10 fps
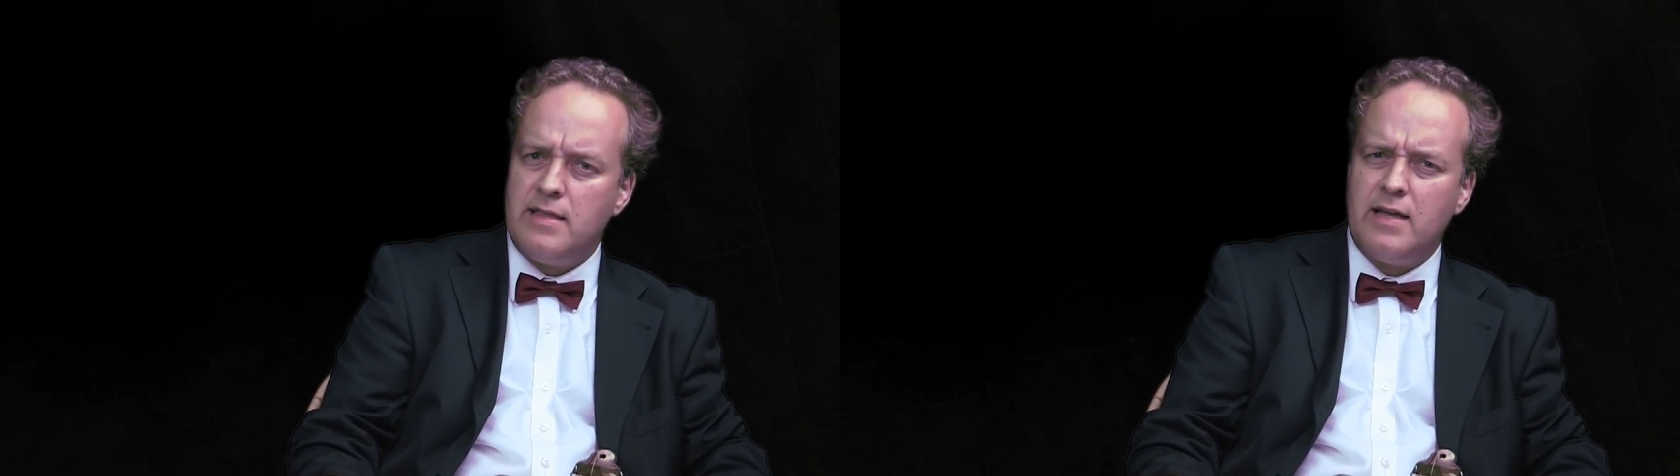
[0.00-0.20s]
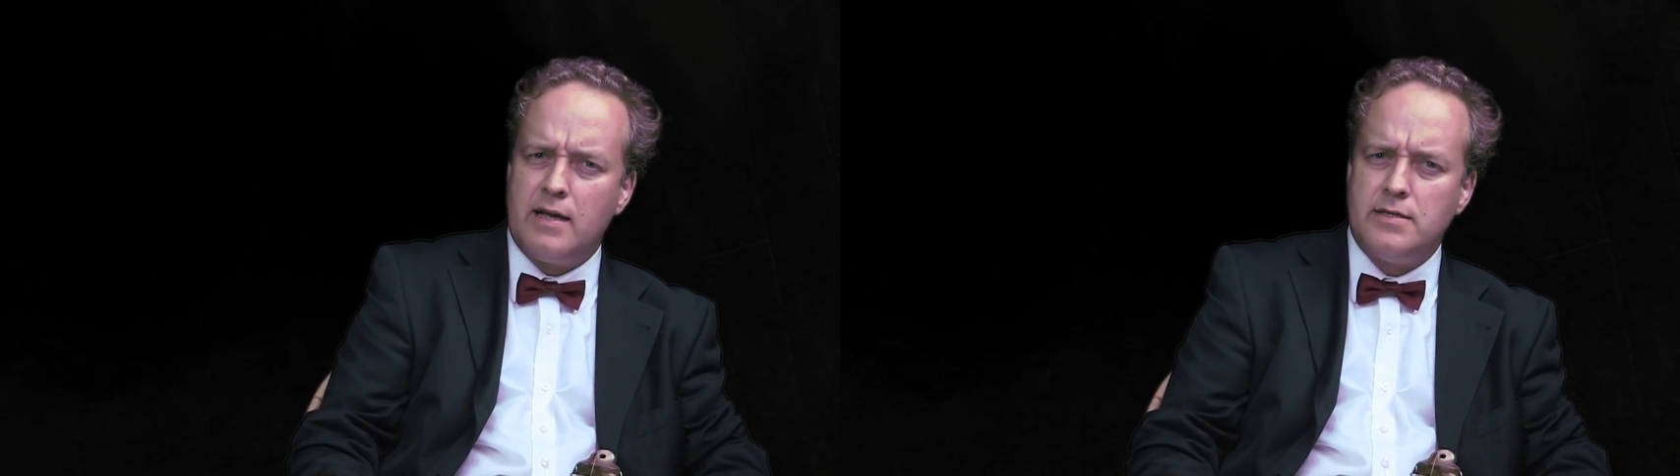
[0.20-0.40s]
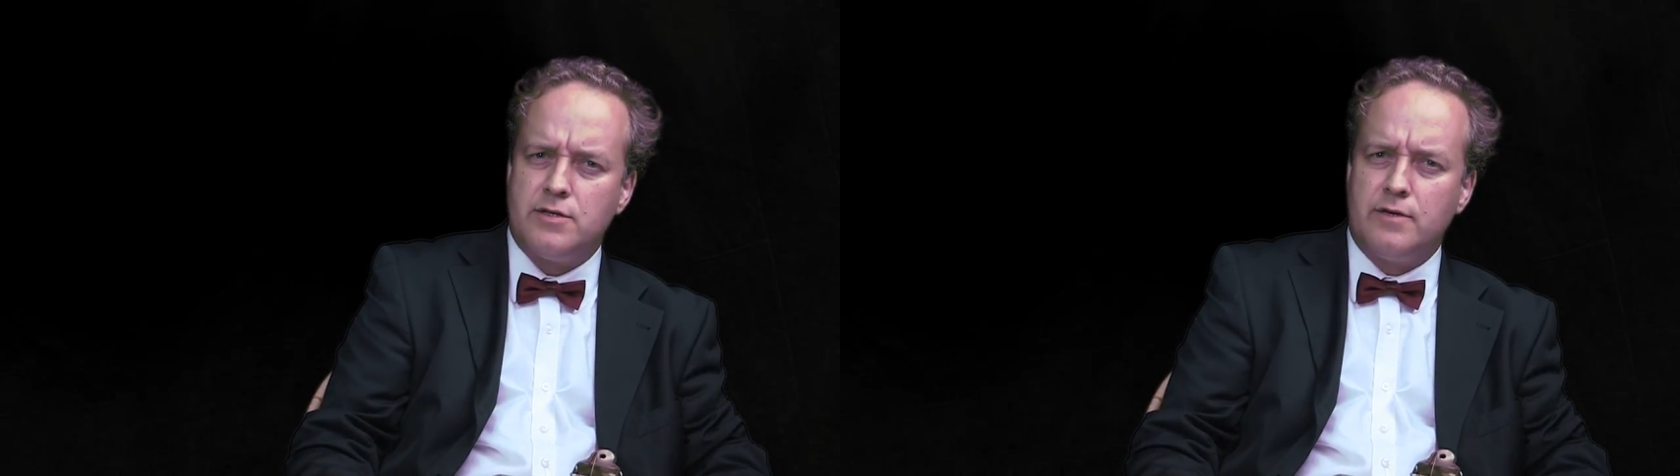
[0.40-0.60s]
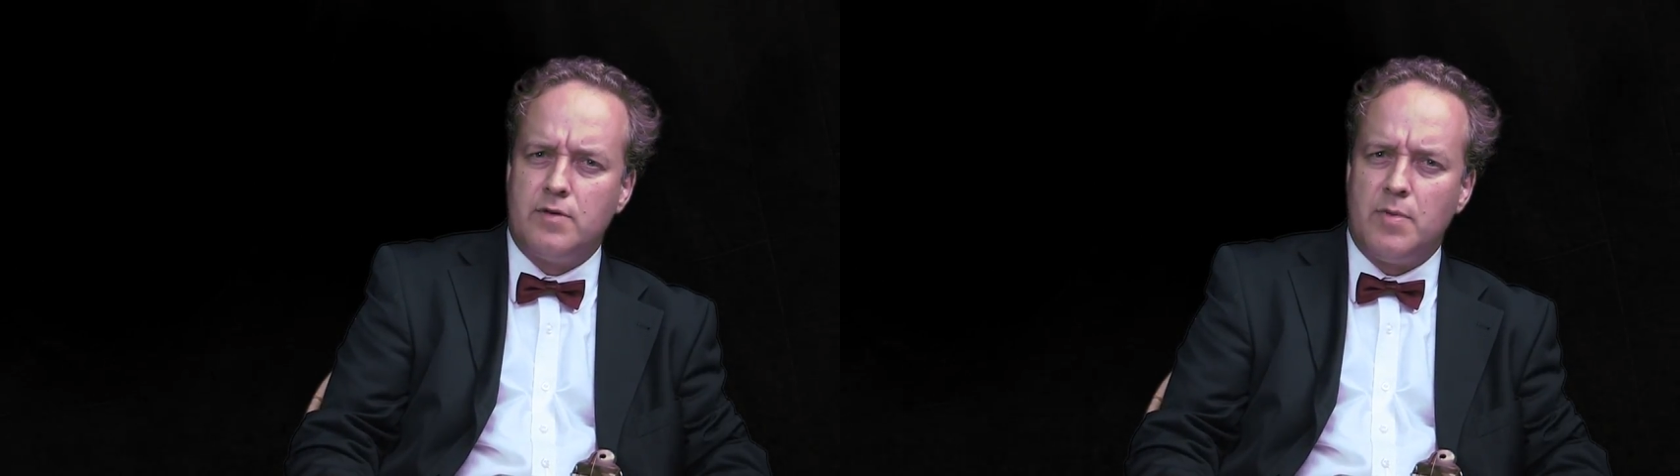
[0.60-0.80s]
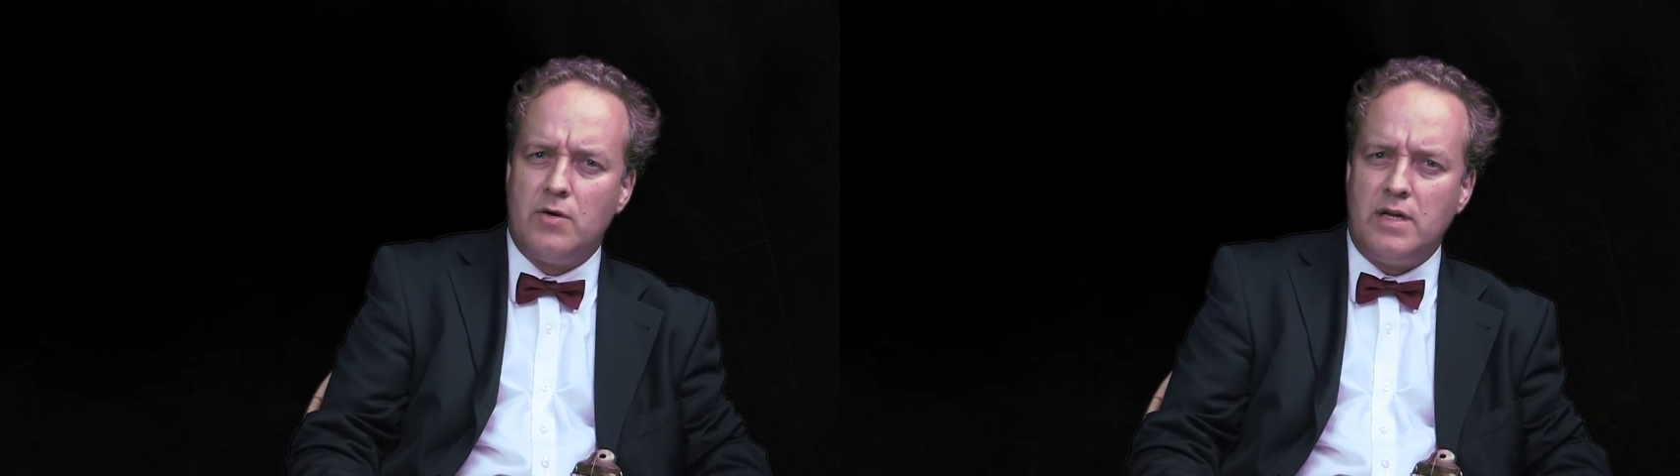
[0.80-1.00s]
think I served
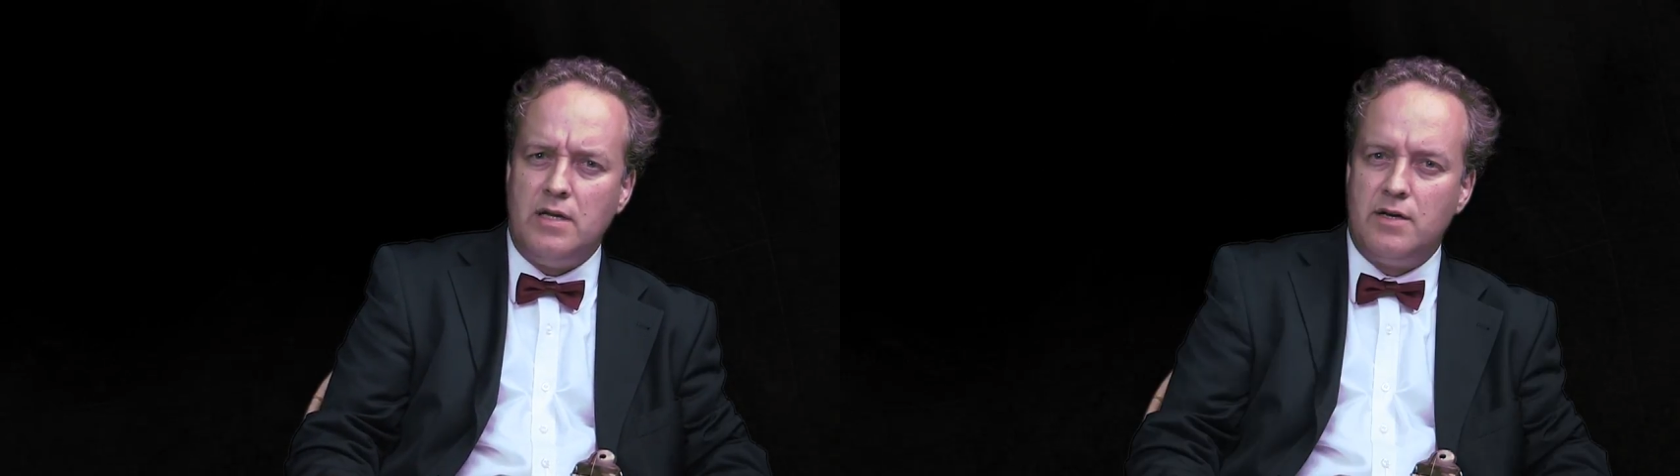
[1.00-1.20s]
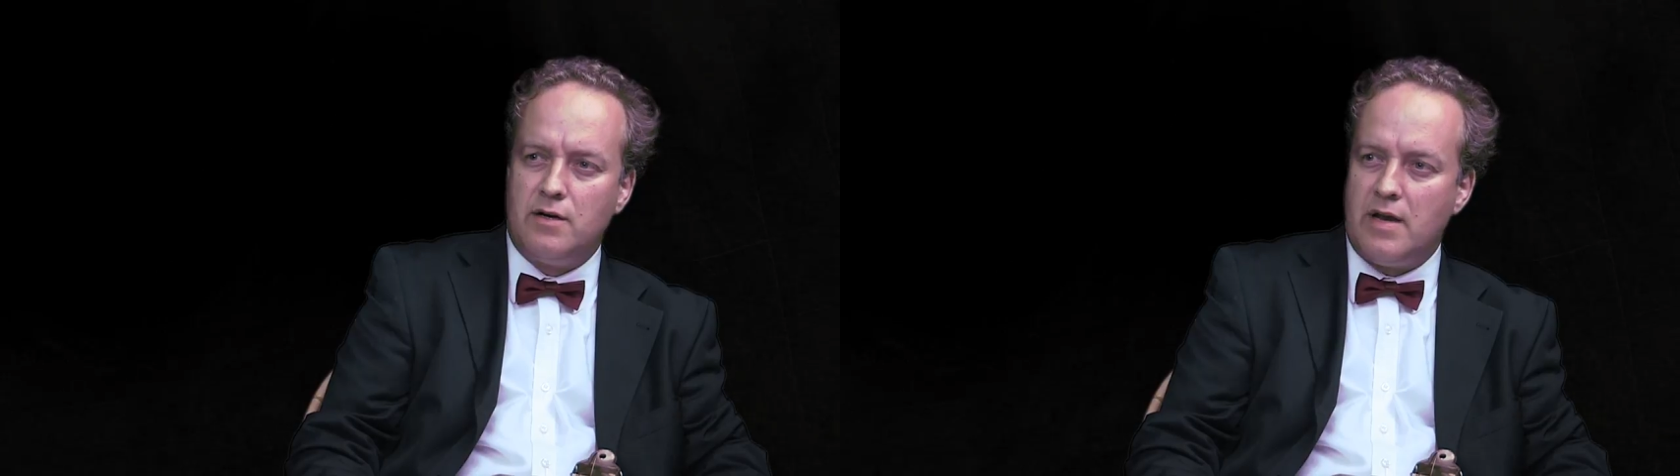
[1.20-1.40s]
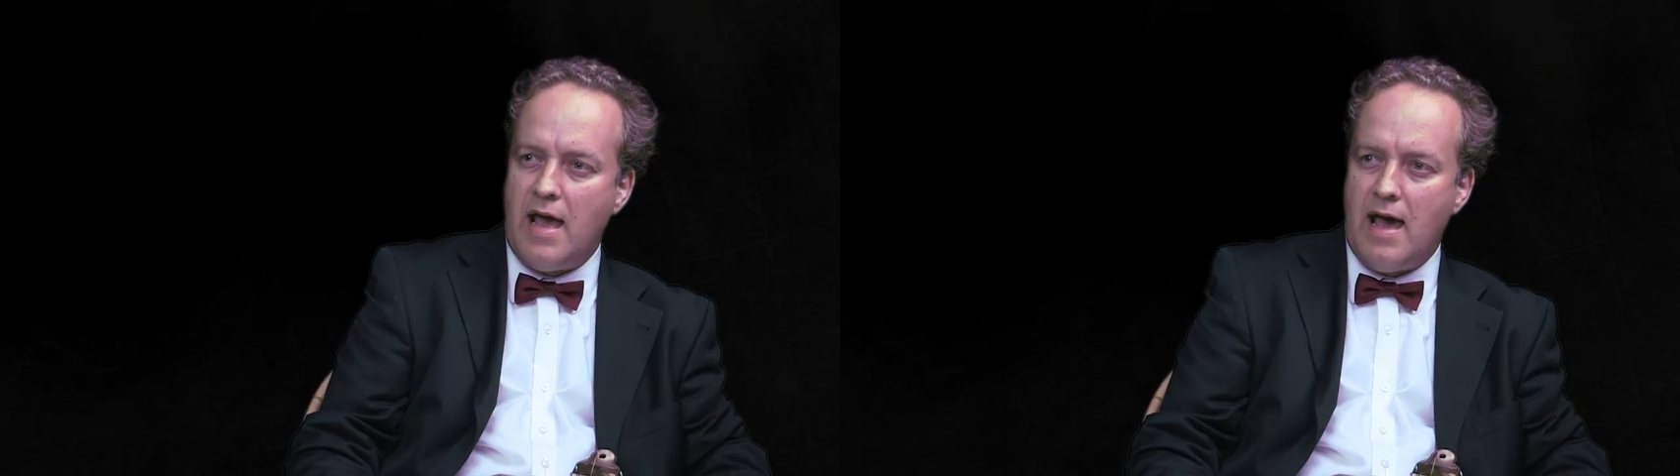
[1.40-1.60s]
about a year and a